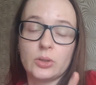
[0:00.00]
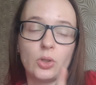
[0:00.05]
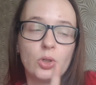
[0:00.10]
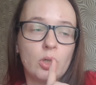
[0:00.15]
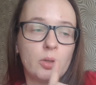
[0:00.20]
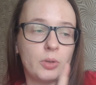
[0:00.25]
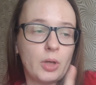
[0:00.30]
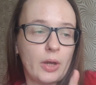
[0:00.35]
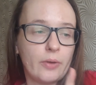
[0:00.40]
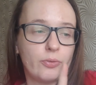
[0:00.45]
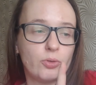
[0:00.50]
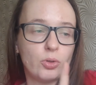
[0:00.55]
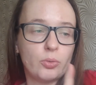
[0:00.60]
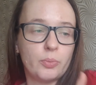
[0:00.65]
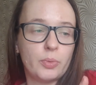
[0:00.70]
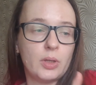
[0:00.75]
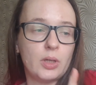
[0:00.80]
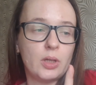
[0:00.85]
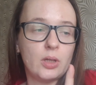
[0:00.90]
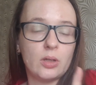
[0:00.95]
You have to
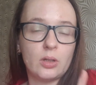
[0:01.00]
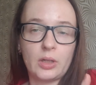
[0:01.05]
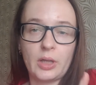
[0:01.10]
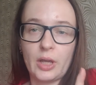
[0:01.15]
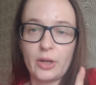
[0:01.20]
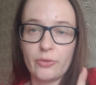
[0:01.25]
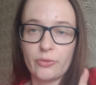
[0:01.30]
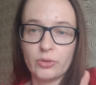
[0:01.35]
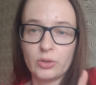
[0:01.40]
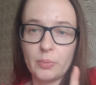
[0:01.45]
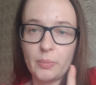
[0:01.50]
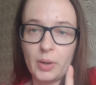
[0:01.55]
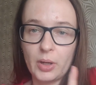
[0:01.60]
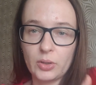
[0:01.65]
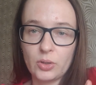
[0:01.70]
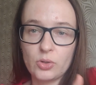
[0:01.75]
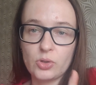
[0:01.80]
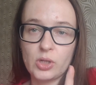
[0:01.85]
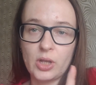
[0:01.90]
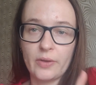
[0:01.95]
be careful
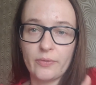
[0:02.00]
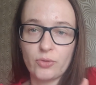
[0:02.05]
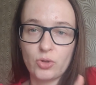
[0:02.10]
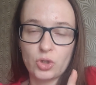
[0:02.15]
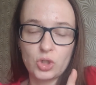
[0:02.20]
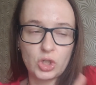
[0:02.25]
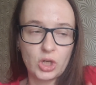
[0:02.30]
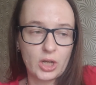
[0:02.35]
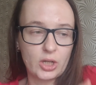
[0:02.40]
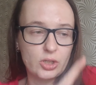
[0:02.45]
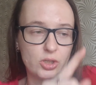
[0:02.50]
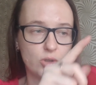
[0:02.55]
about this, you have to check.